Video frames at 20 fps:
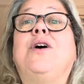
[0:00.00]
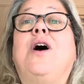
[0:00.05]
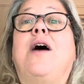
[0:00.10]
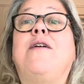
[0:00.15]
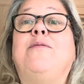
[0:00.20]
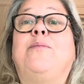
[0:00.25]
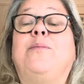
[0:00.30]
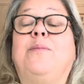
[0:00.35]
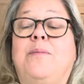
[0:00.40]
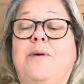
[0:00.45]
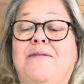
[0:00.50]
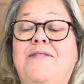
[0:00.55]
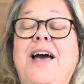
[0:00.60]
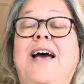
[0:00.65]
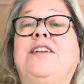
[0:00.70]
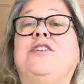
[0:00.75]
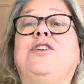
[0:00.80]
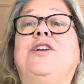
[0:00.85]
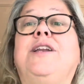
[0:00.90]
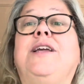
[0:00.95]
I've
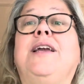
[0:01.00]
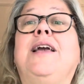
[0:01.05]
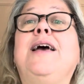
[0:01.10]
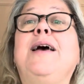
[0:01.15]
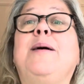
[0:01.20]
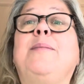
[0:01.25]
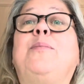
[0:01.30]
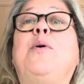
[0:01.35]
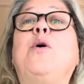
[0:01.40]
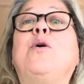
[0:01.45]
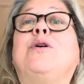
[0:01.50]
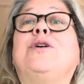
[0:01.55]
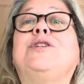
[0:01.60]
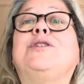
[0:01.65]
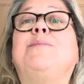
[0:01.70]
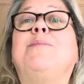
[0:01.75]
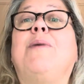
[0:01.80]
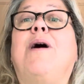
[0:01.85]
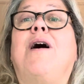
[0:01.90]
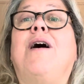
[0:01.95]
actually
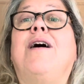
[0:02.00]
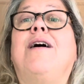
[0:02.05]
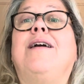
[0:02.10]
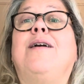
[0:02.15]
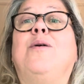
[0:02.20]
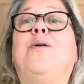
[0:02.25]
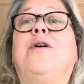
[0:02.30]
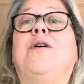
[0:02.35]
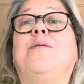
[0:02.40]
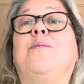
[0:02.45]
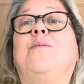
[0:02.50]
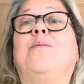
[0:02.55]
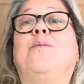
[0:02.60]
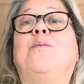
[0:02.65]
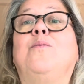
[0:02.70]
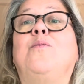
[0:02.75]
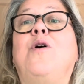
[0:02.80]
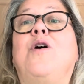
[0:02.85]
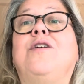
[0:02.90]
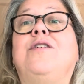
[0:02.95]
booked my
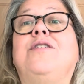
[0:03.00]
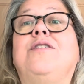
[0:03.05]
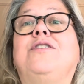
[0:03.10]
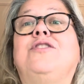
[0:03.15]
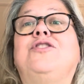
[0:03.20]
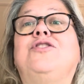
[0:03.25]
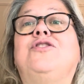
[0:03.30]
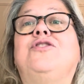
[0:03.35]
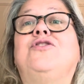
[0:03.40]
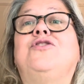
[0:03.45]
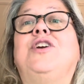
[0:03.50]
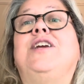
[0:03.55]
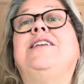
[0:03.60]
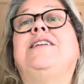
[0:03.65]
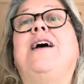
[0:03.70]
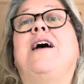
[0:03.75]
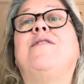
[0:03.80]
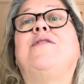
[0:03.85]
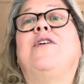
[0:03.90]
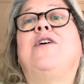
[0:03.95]
one treat
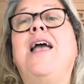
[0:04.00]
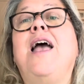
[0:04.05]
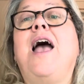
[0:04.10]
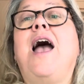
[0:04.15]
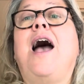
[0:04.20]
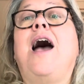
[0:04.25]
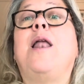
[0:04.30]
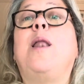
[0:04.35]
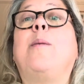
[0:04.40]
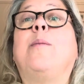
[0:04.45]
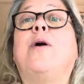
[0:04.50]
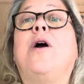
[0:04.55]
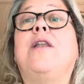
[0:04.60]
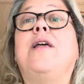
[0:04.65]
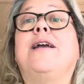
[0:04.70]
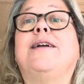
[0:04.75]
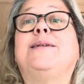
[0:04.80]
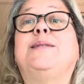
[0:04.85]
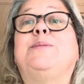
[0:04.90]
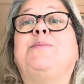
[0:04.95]
day ever, and I'm going to
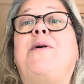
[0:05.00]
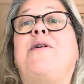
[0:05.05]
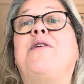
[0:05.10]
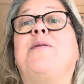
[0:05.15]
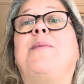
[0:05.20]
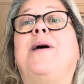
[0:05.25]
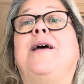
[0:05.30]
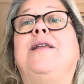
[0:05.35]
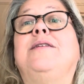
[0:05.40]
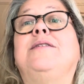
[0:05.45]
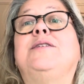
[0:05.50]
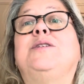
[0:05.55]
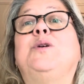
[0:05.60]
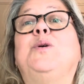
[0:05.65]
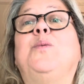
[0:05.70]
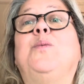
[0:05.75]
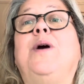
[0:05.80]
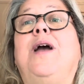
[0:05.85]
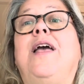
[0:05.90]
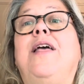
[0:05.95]
experiment
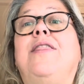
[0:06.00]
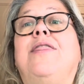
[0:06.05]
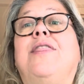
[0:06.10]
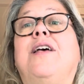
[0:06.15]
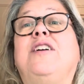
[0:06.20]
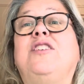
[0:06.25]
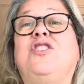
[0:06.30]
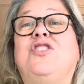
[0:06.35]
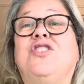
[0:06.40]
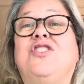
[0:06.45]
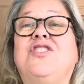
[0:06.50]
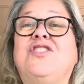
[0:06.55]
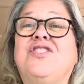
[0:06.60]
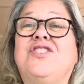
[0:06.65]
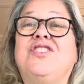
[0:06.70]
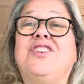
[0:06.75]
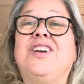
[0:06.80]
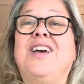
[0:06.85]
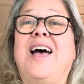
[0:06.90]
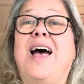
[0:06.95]
with
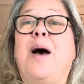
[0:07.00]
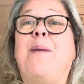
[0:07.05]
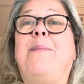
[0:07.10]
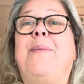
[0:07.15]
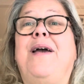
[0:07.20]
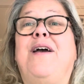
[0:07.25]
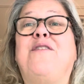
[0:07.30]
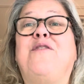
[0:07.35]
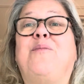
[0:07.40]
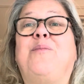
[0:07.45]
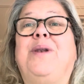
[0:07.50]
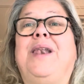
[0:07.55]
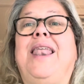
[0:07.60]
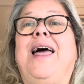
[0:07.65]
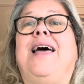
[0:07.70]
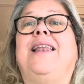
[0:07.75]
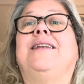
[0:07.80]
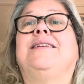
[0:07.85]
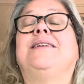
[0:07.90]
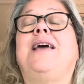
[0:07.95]
just a bit of
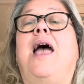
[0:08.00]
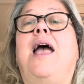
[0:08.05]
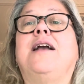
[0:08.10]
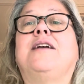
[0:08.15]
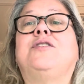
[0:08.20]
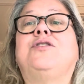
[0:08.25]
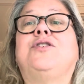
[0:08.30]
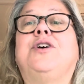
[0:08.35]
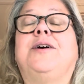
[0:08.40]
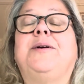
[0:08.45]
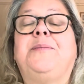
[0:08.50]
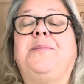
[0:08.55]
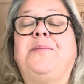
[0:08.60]
planned extra.